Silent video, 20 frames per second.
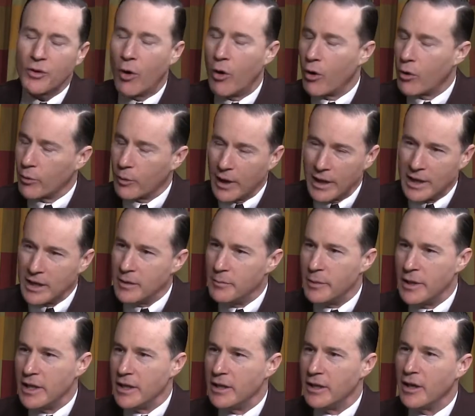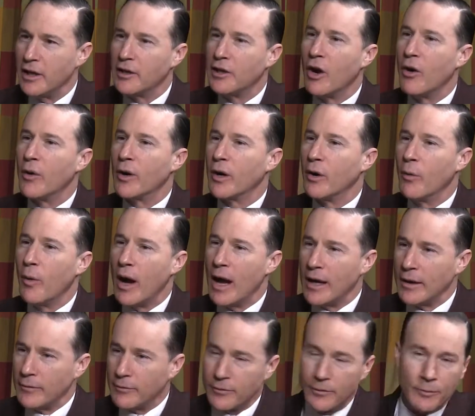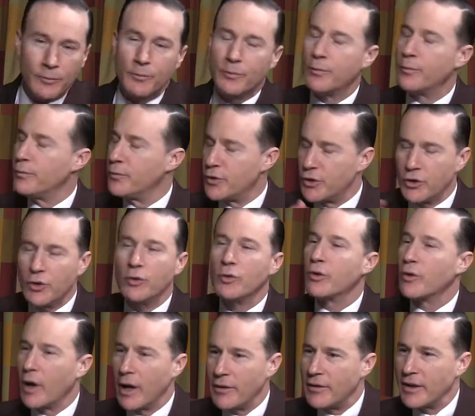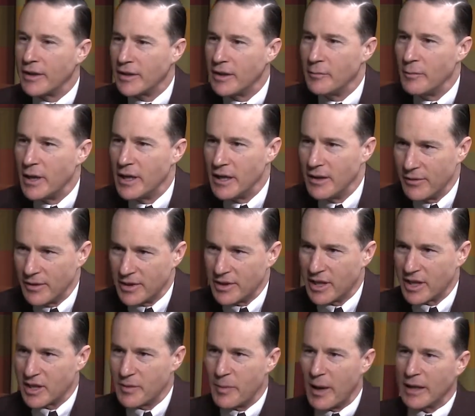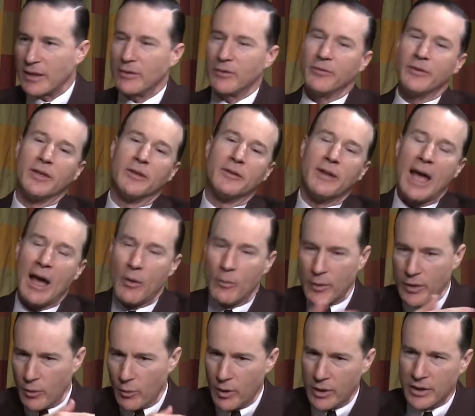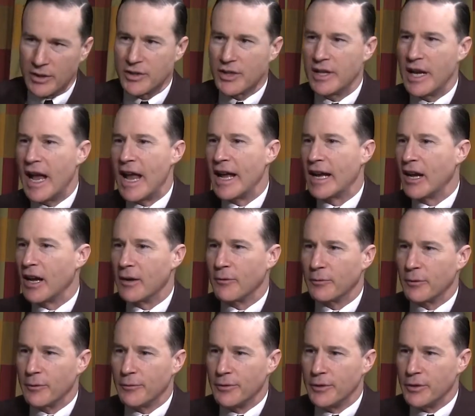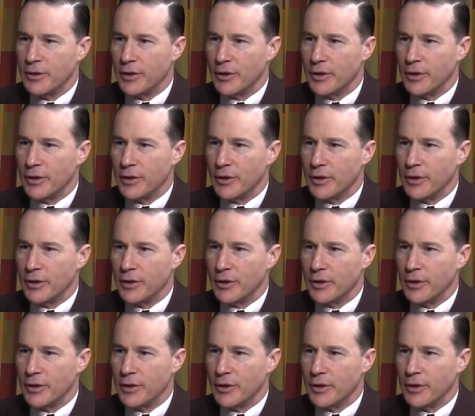already be going away sooner, I think, than many of us expected. We figured that will be the one that's going to hang on for a few